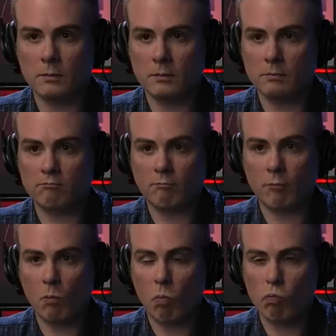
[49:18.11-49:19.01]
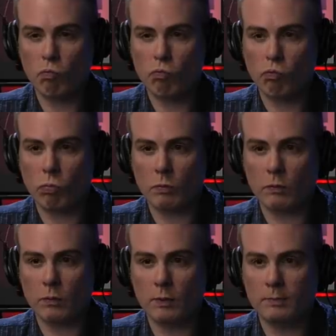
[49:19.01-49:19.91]
they will continue to play it just to
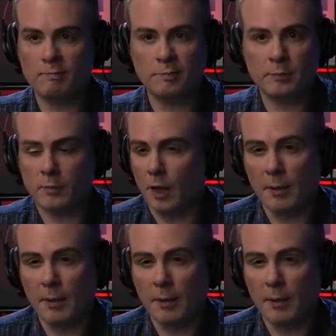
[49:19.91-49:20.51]
see it for themselves.